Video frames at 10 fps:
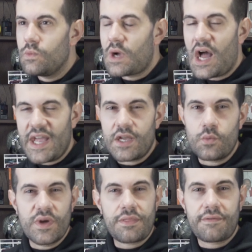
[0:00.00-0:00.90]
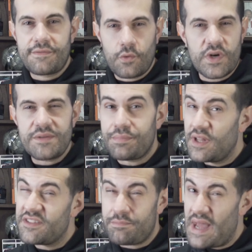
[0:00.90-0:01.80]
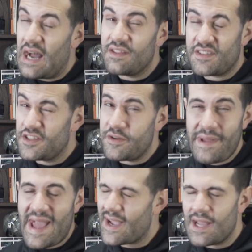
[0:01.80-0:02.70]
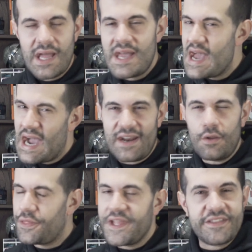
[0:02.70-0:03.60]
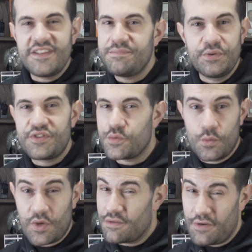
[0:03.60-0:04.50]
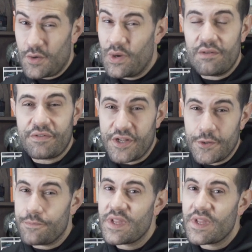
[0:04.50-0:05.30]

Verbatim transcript: hike with 40 plus pounds on your back, I don't think these boots will work very well for you.